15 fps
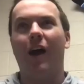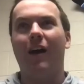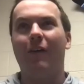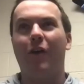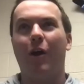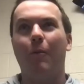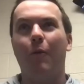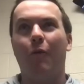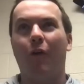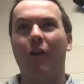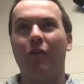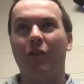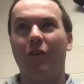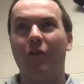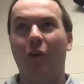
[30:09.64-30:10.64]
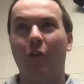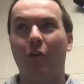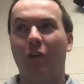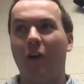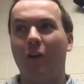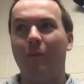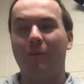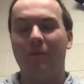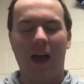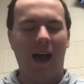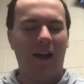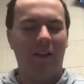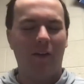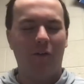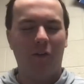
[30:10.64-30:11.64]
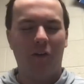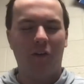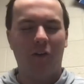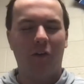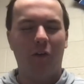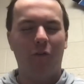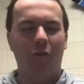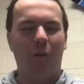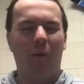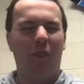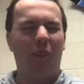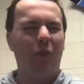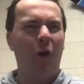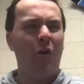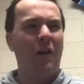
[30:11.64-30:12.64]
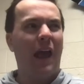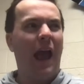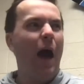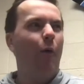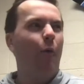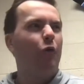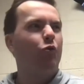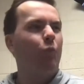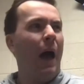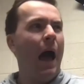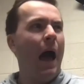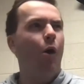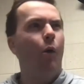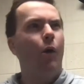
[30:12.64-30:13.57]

have a couple of friends living over there. Yeah, I definitely know Deerfield. But 30 hours. Wow.